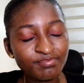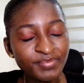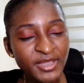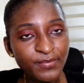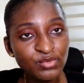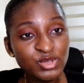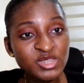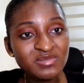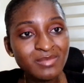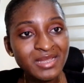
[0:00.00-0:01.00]
People
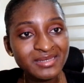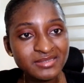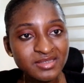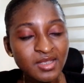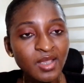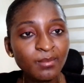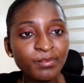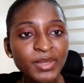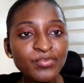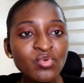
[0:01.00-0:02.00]
smell it.
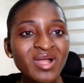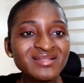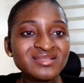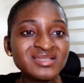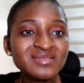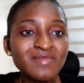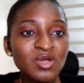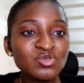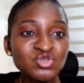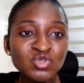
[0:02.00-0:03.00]
People can
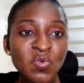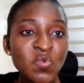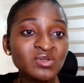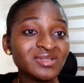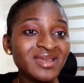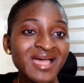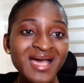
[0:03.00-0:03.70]
smell someone that